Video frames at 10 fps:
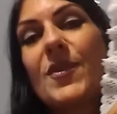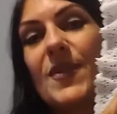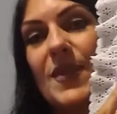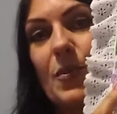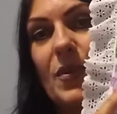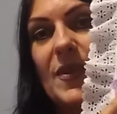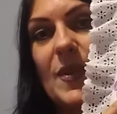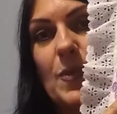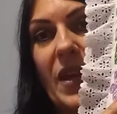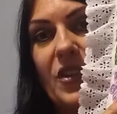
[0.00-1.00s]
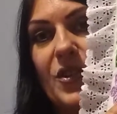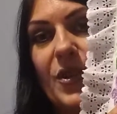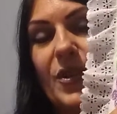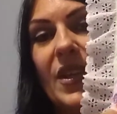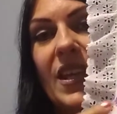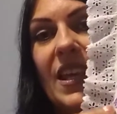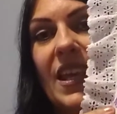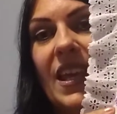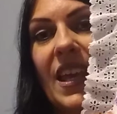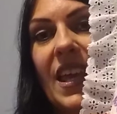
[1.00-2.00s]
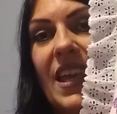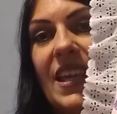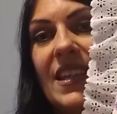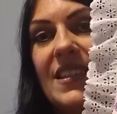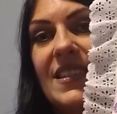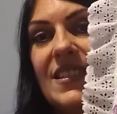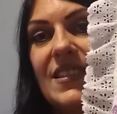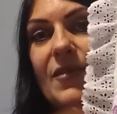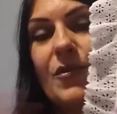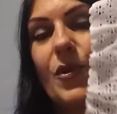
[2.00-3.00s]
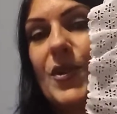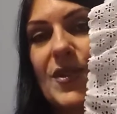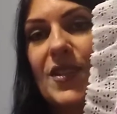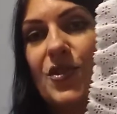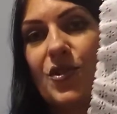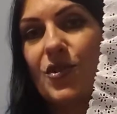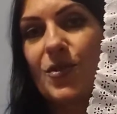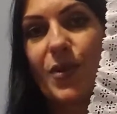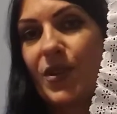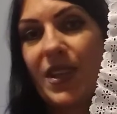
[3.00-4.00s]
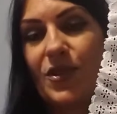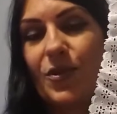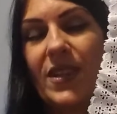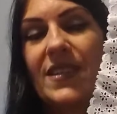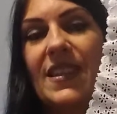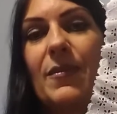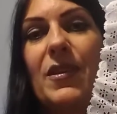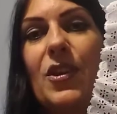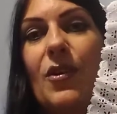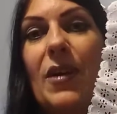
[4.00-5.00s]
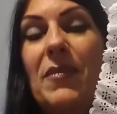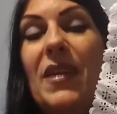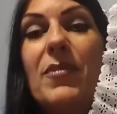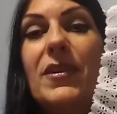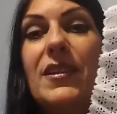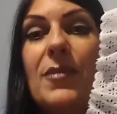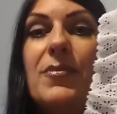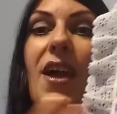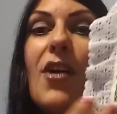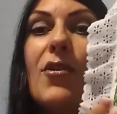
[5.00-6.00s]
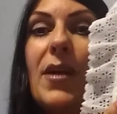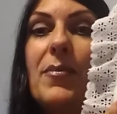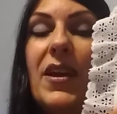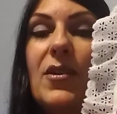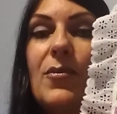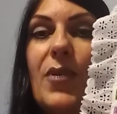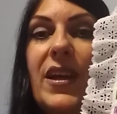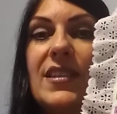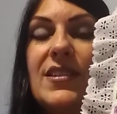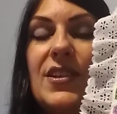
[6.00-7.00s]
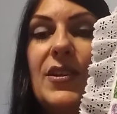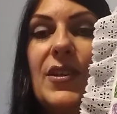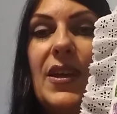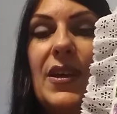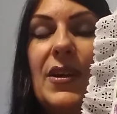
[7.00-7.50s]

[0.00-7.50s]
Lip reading: is someone special. And of course, sisters' birthdays are any time of the year. I may put it up now, or I might wait till